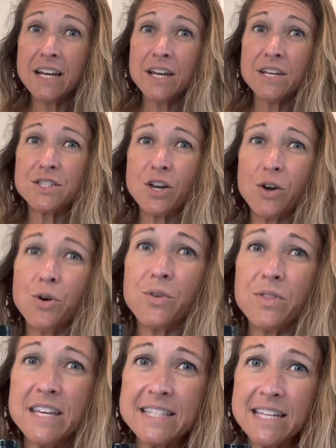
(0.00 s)
So
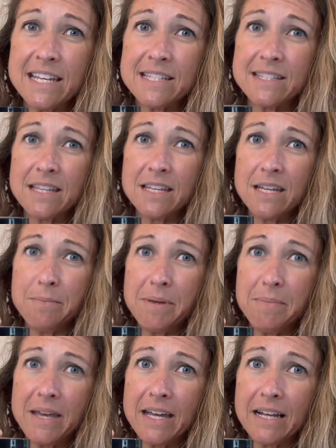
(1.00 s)
this is the
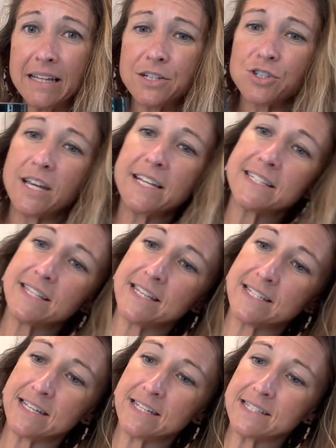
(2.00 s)
BPN electrolytes.
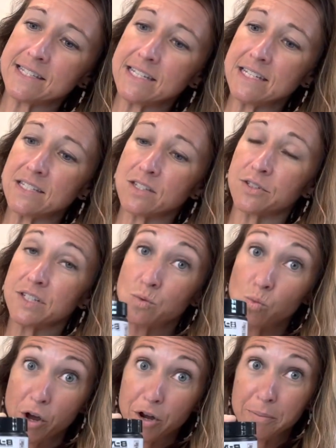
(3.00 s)
This is the salted
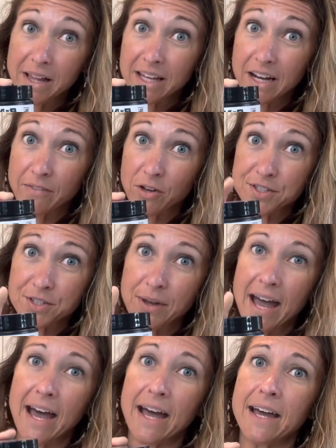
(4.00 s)
watermelon. I've also
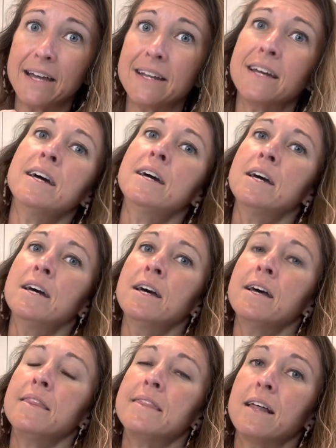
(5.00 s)
had
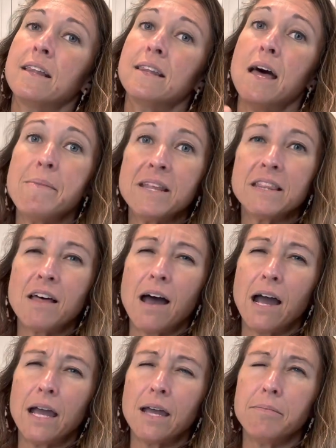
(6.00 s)
the lemon
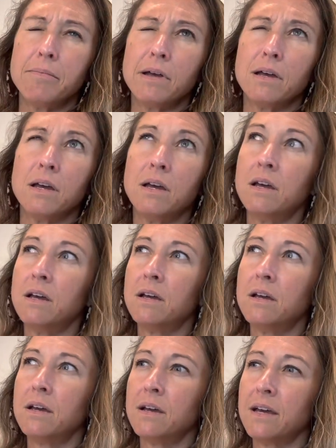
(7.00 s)
lime,
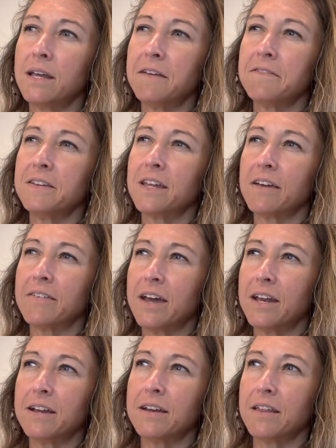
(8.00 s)
and I feel like I've
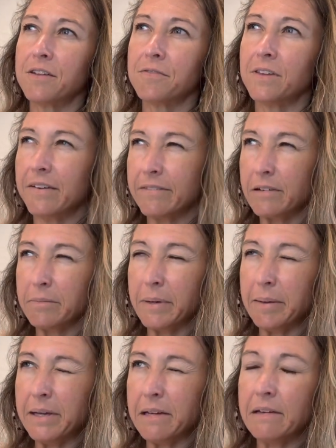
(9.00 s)
had another flavor
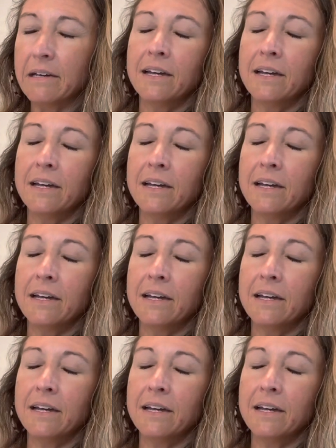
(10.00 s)
maybe.